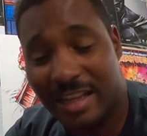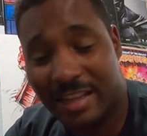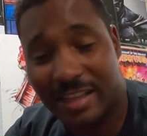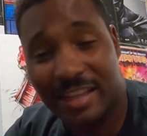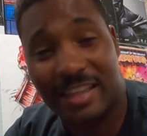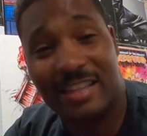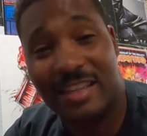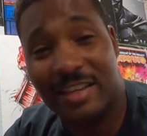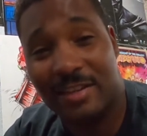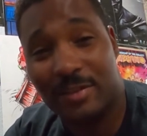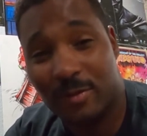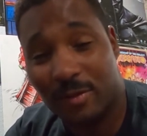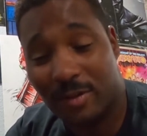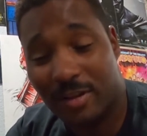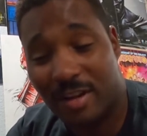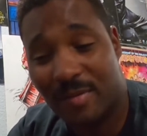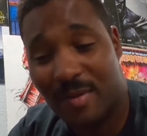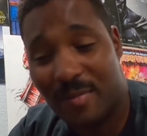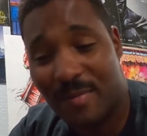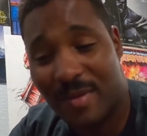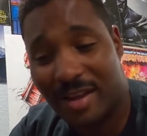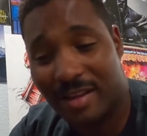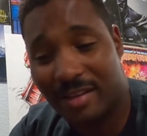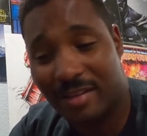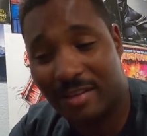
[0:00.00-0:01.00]
Like these things were
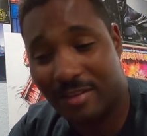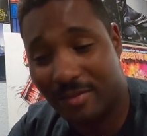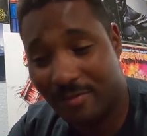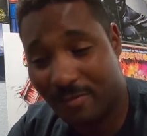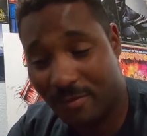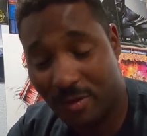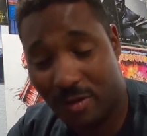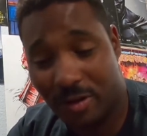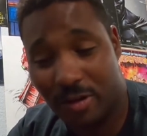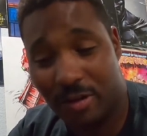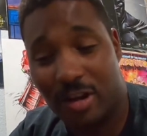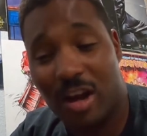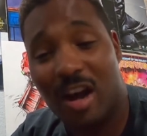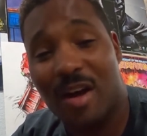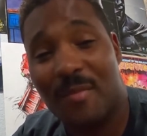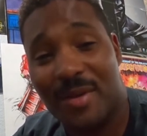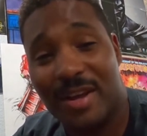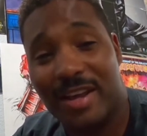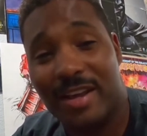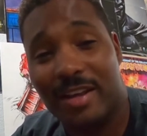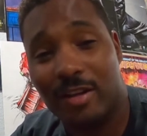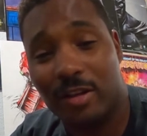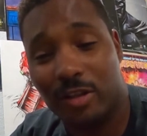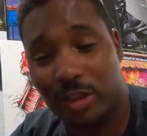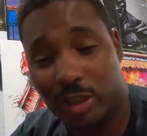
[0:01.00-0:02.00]
coming back, were
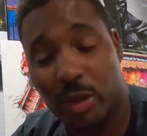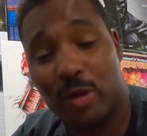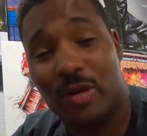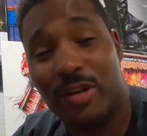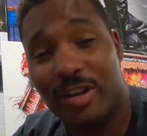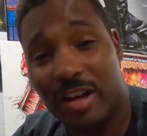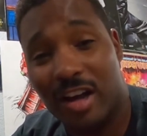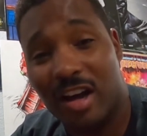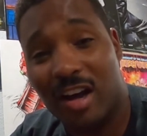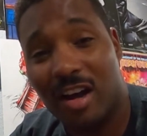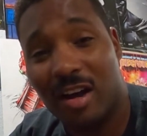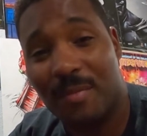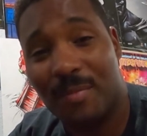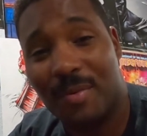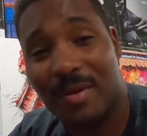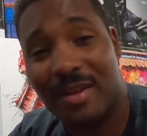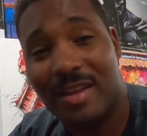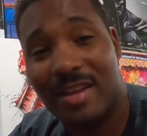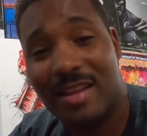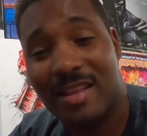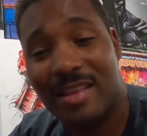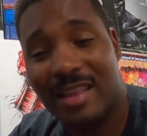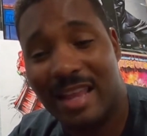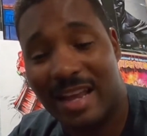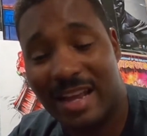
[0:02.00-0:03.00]
coming, showing up
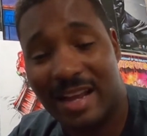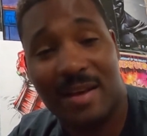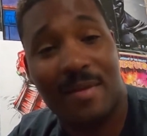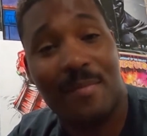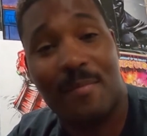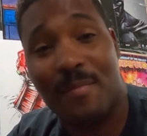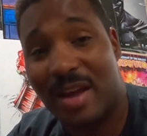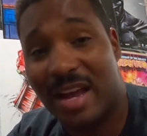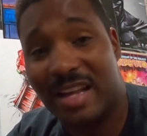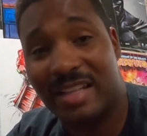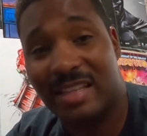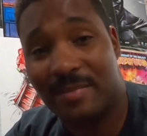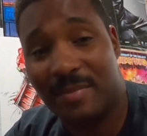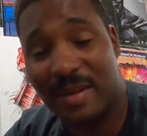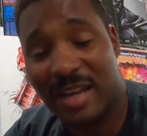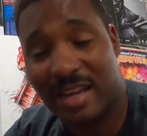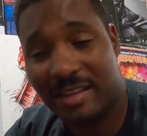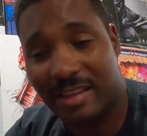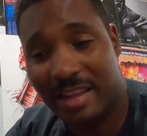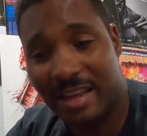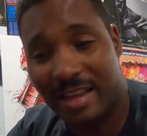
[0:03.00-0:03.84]
like back to back.